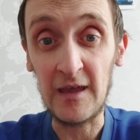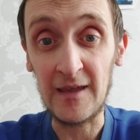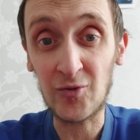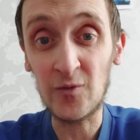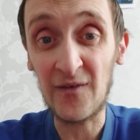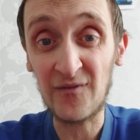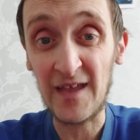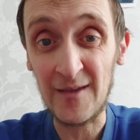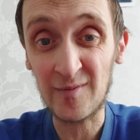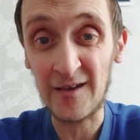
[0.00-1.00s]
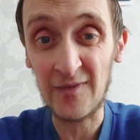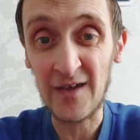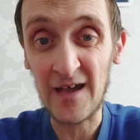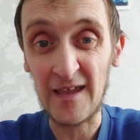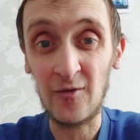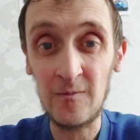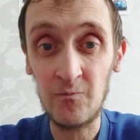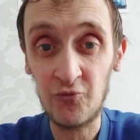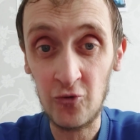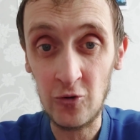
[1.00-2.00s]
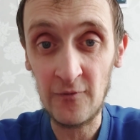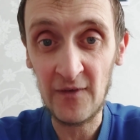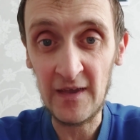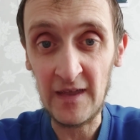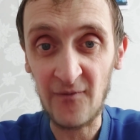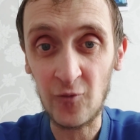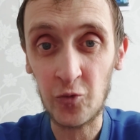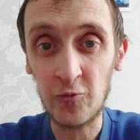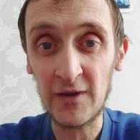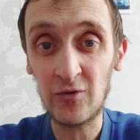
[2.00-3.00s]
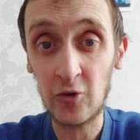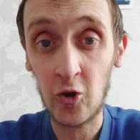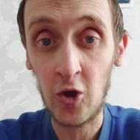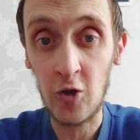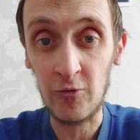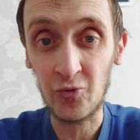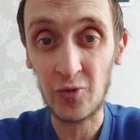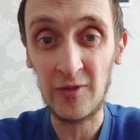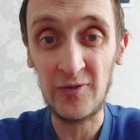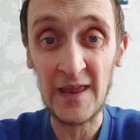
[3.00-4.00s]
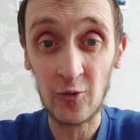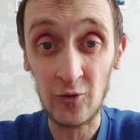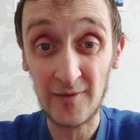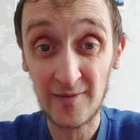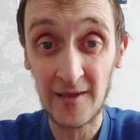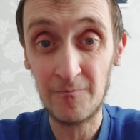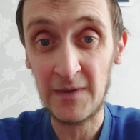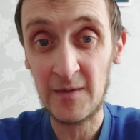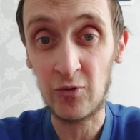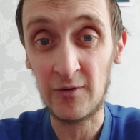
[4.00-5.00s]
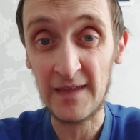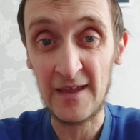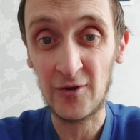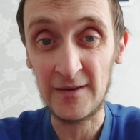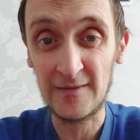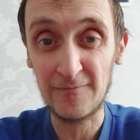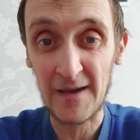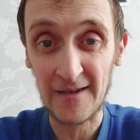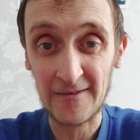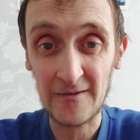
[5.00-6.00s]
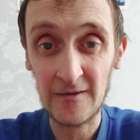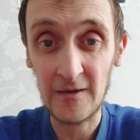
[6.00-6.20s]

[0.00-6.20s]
He's going to have games like that. He'll improve. If it was regular occurrence, then I can understand people and getting on his back.